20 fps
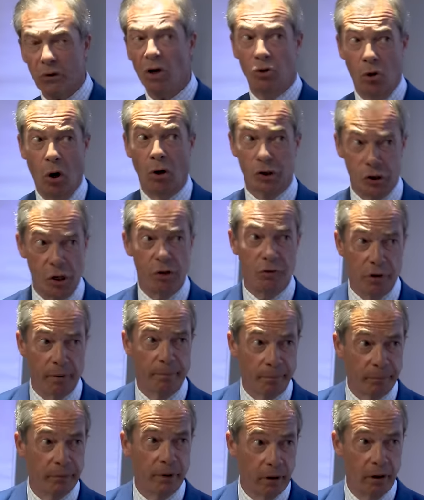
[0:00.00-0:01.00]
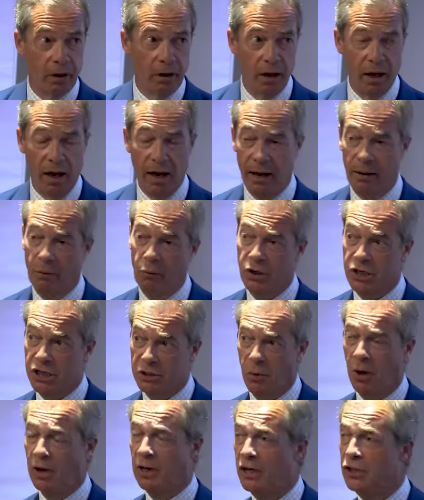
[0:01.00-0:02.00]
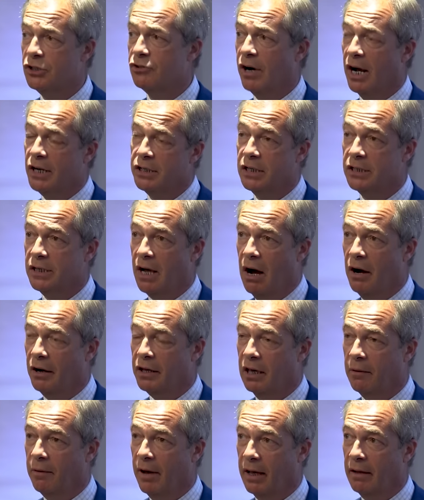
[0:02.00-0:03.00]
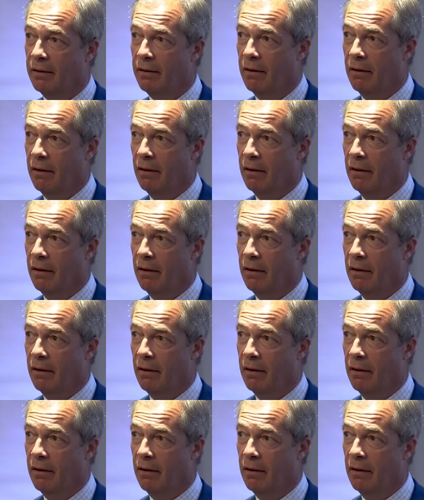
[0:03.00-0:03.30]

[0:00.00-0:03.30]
not do them? Uh, which is what Liz Truss is arguing.